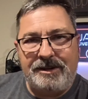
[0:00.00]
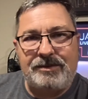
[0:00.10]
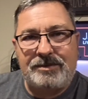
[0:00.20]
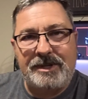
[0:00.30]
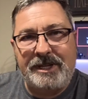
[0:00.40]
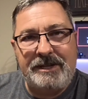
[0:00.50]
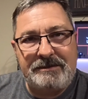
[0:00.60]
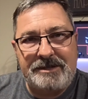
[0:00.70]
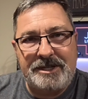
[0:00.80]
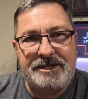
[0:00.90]
You really
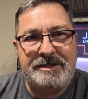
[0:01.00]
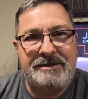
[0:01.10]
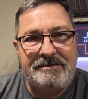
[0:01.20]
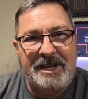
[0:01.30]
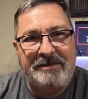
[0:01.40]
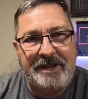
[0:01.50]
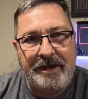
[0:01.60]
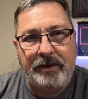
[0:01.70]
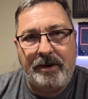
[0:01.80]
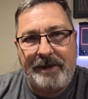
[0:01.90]
just made a
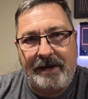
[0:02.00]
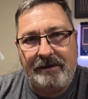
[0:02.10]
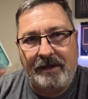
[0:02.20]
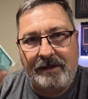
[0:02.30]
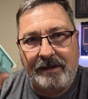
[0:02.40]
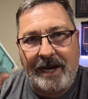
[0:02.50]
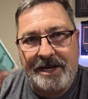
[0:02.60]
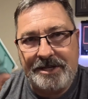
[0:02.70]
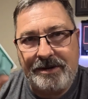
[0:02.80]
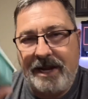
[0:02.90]
video about a little
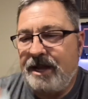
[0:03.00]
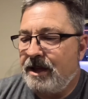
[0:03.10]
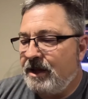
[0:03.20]
ice tray.